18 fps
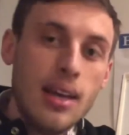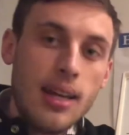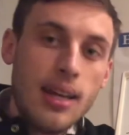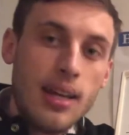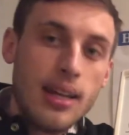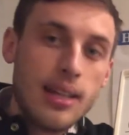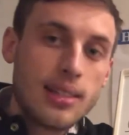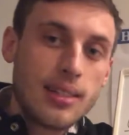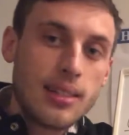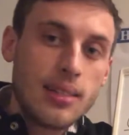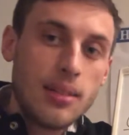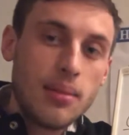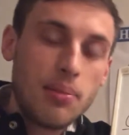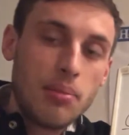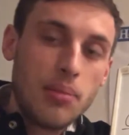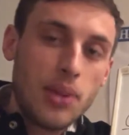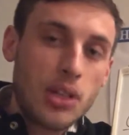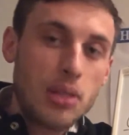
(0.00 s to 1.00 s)
it's,
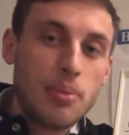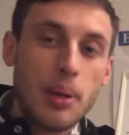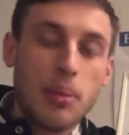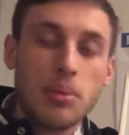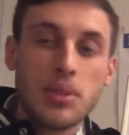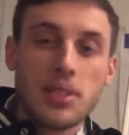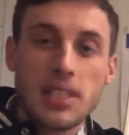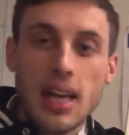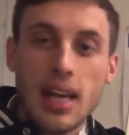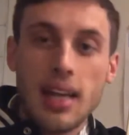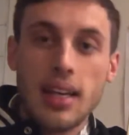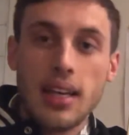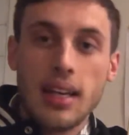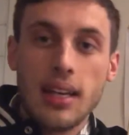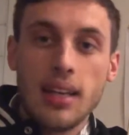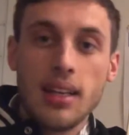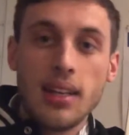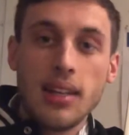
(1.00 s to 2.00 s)
lots of people say,
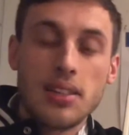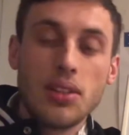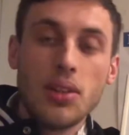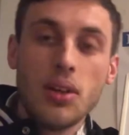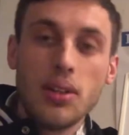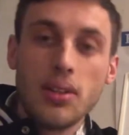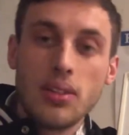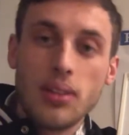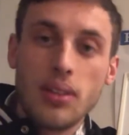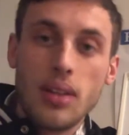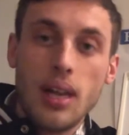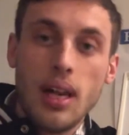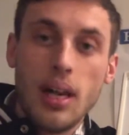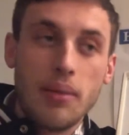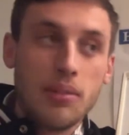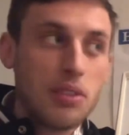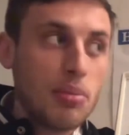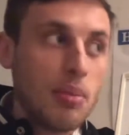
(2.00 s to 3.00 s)
and it's not
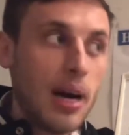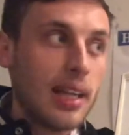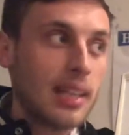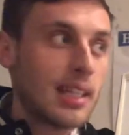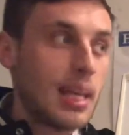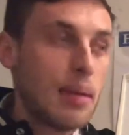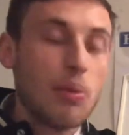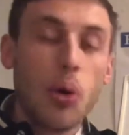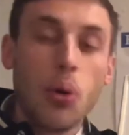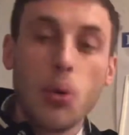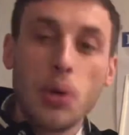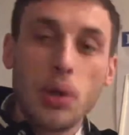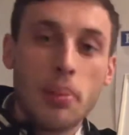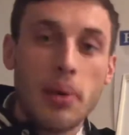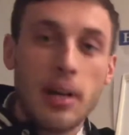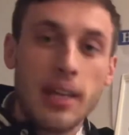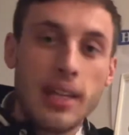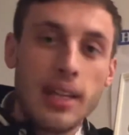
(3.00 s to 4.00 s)
smart to keep all your
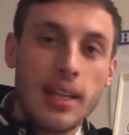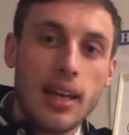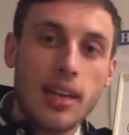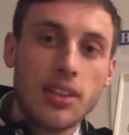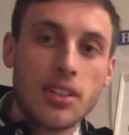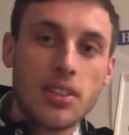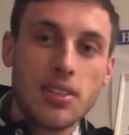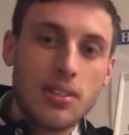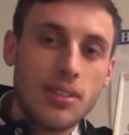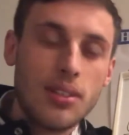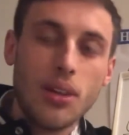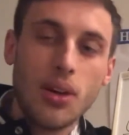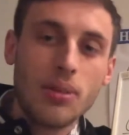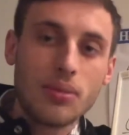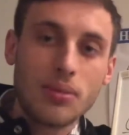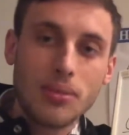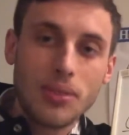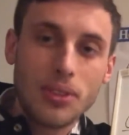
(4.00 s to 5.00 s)
money in cash. It's
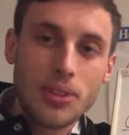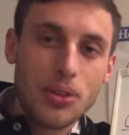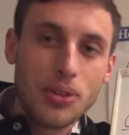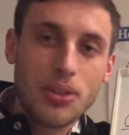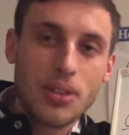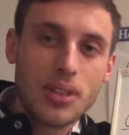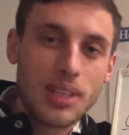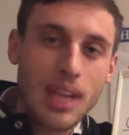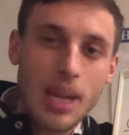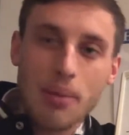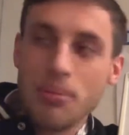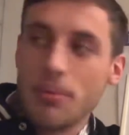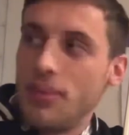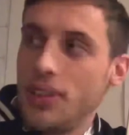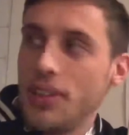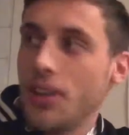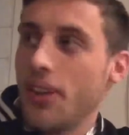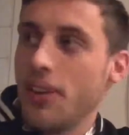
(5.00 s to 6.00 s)
not good to keep,
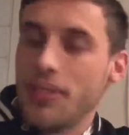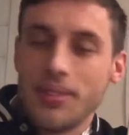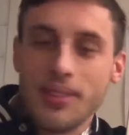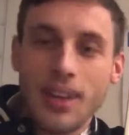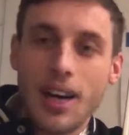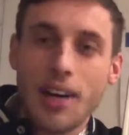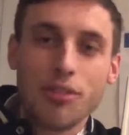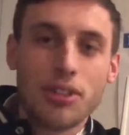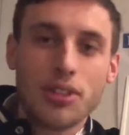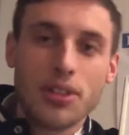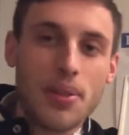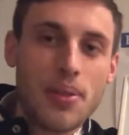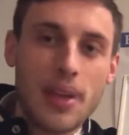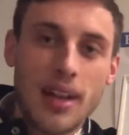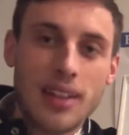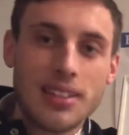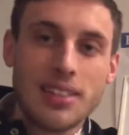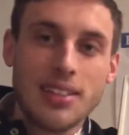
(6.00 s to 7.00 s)
hundreds of
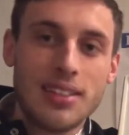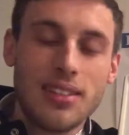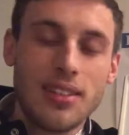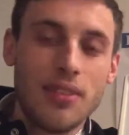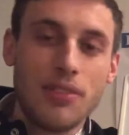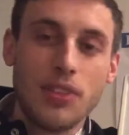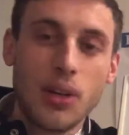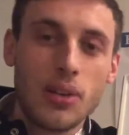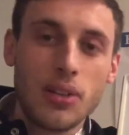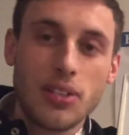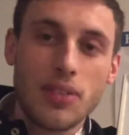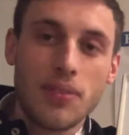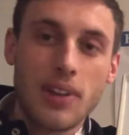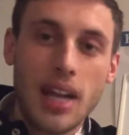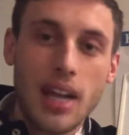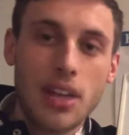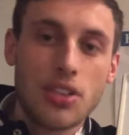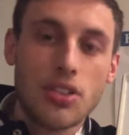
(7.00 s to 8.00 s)
thousands of dollars of
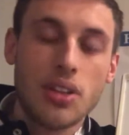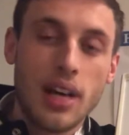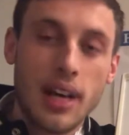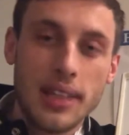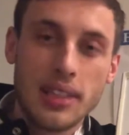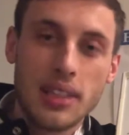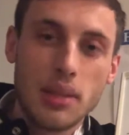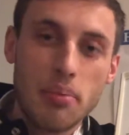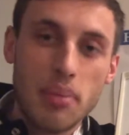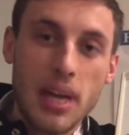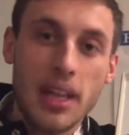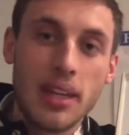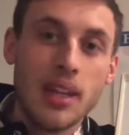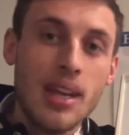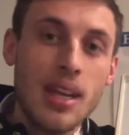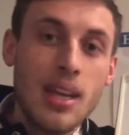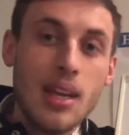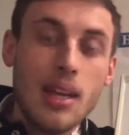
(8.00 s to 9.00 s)
cash under the bed.
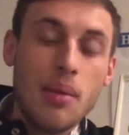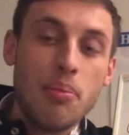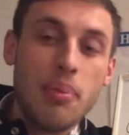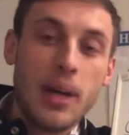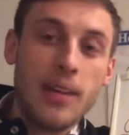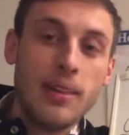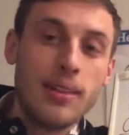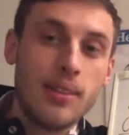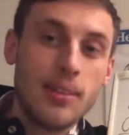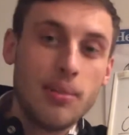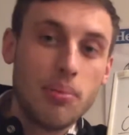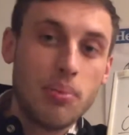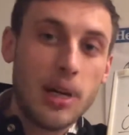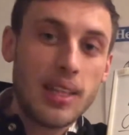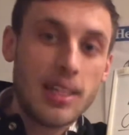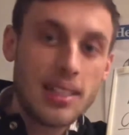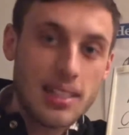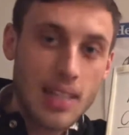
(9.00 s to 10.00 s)
But
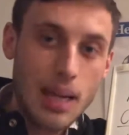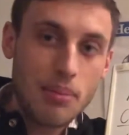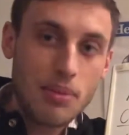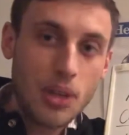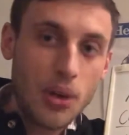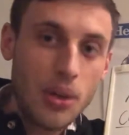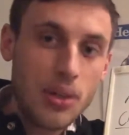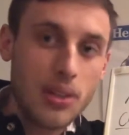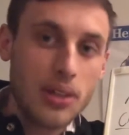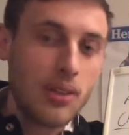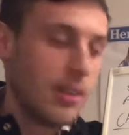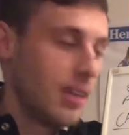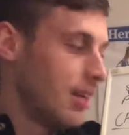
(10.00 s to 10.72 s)
by the same token,